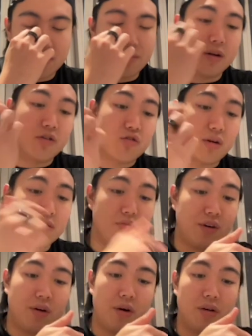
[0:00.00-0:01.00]
I'm going to
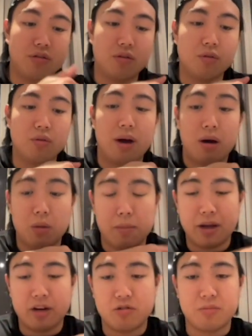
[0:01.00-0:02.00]
transfer it to our
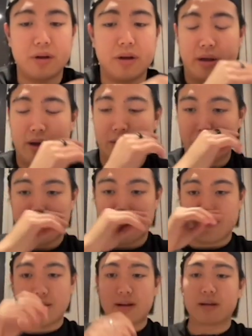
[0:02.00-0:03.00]
management account in a
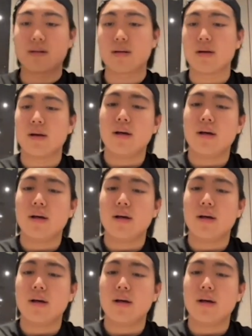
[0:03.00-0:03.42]
second.